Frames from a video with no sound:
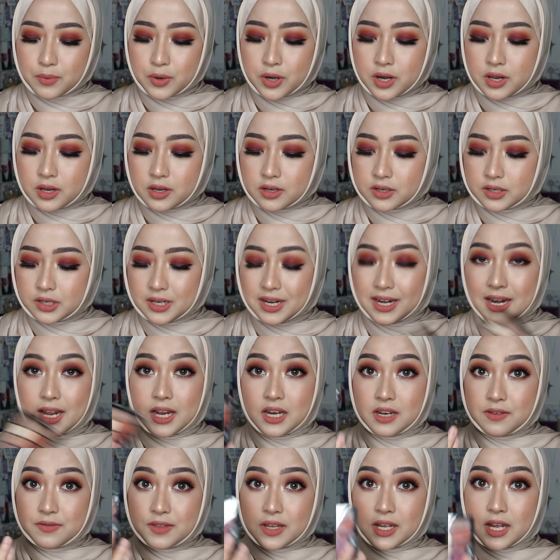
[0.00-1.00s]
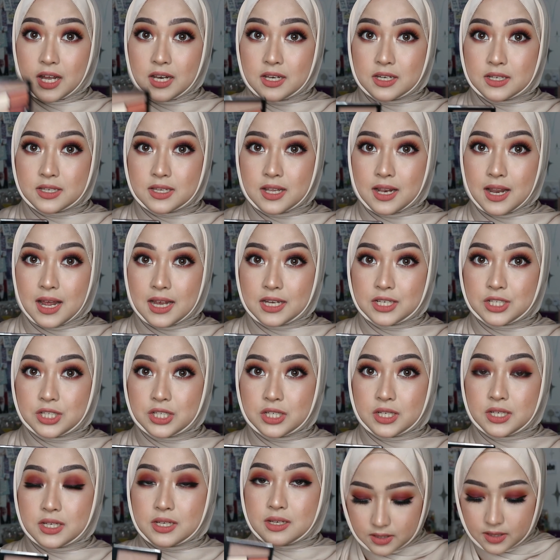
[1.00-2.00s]
pretty good, and I love the color
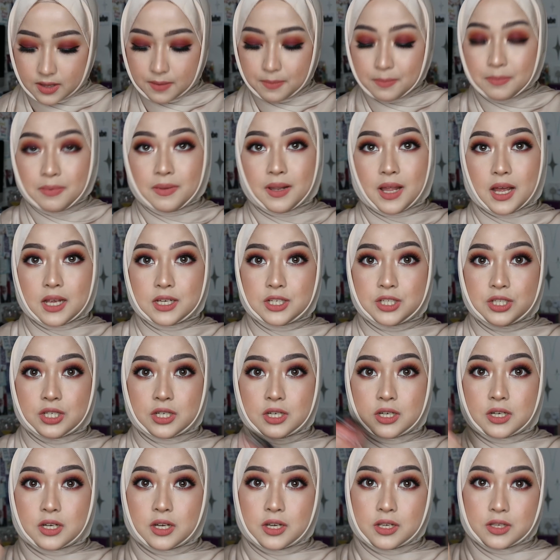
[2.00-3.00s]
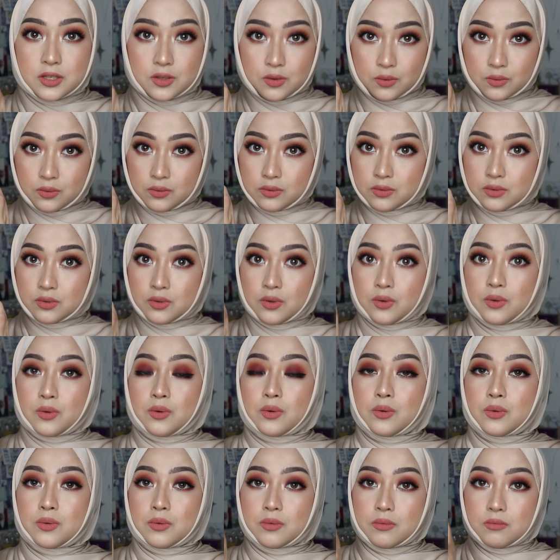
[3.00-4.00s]
selection. The blusher is
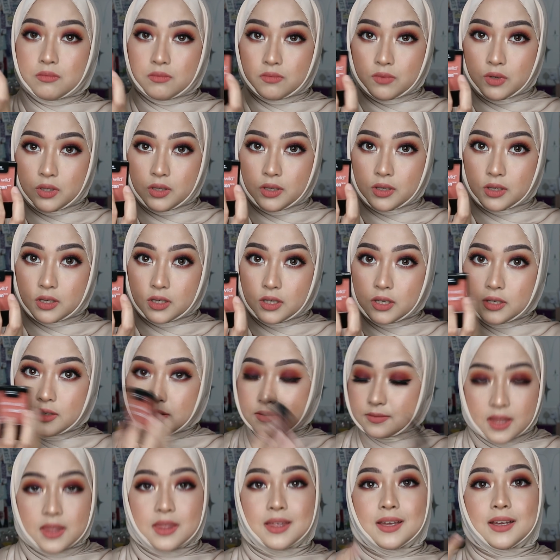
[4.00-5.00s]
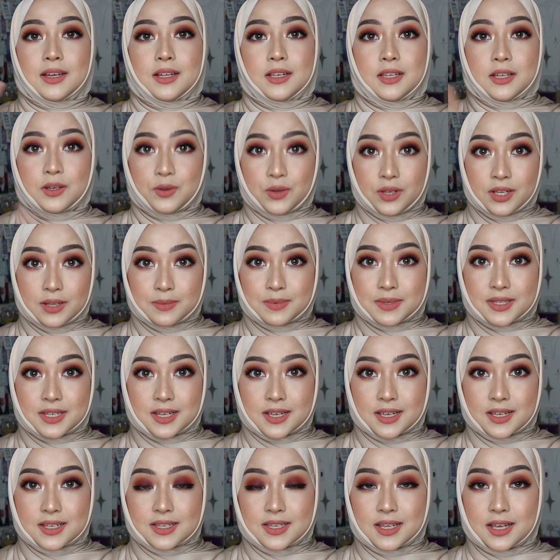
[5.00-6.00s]
also really good. The liquid
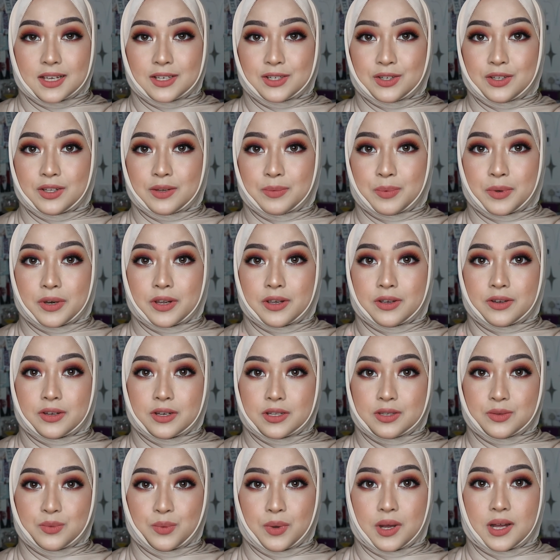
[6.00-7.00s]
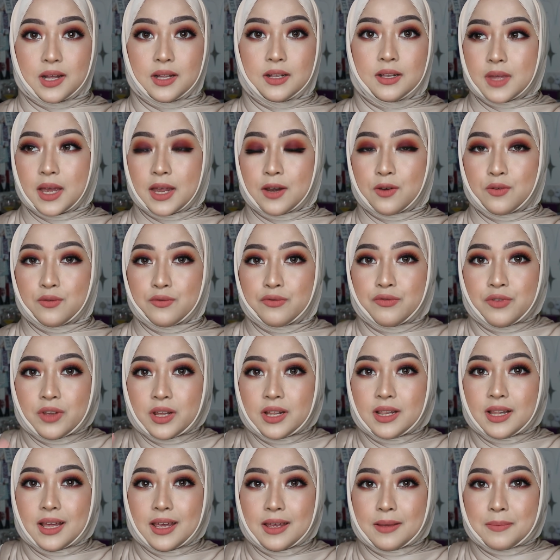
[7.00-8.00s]
lipstick is actually pretty good as well. I don't
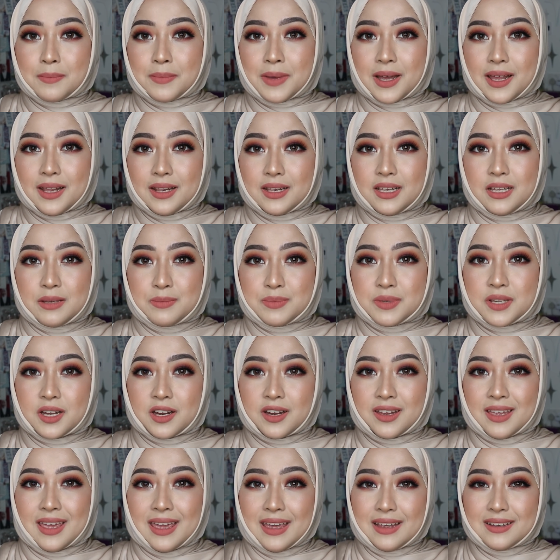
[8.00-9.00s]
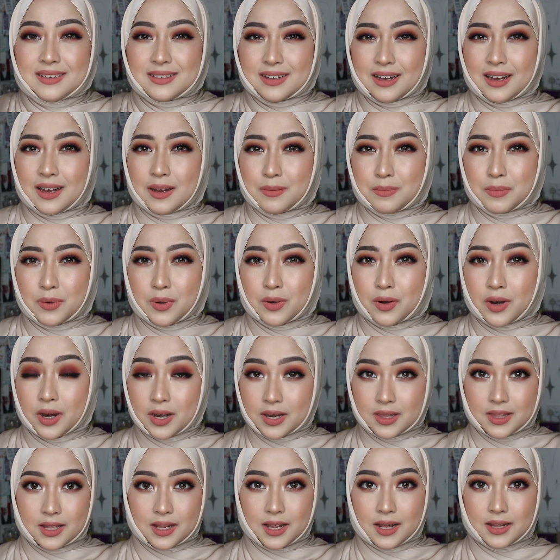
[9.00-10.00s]
feel like my lips are caked up or
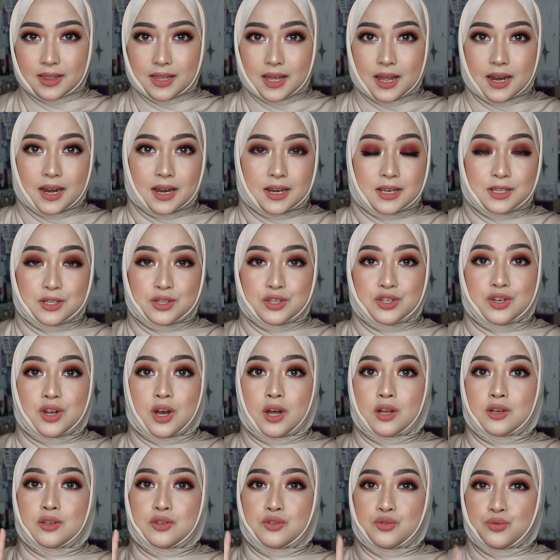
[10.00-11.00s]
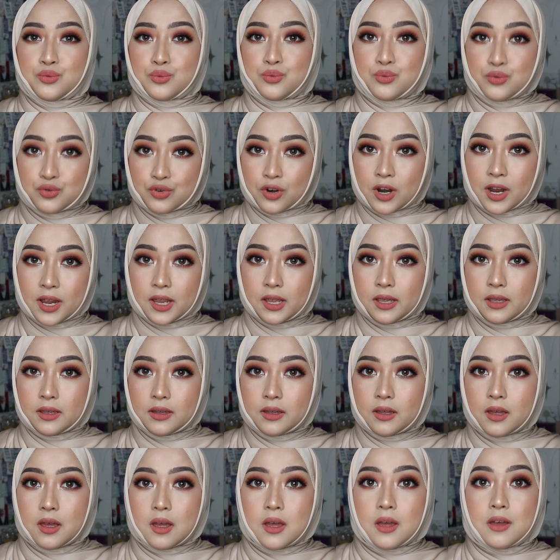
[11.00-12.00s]
anything like that, and it's not too
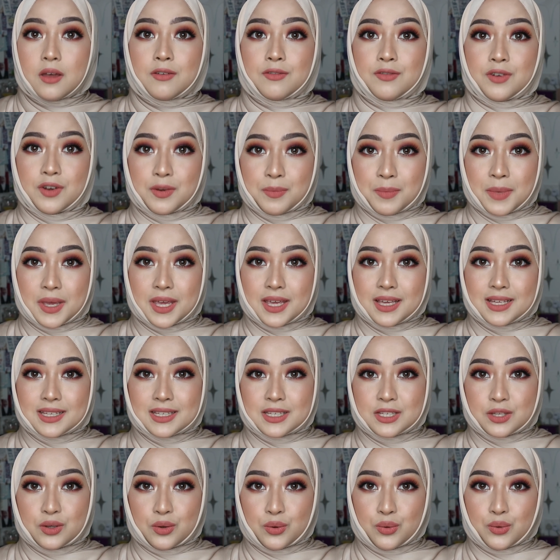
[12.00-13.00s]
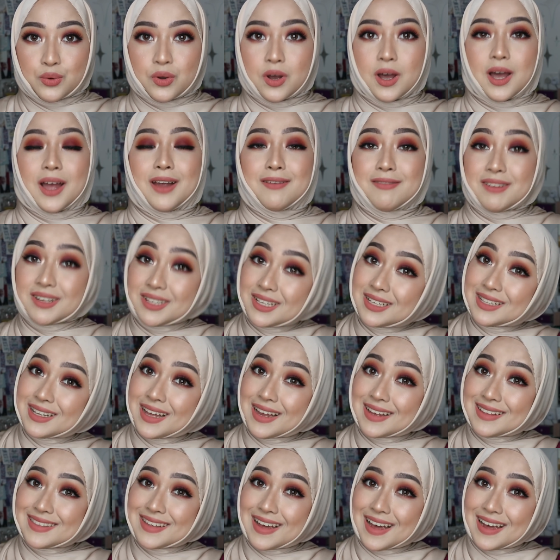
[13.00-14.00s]
drying for me, so I really
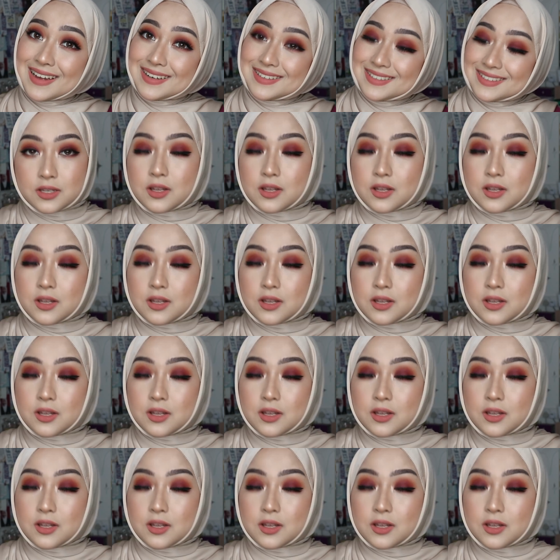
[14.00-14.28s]
like that.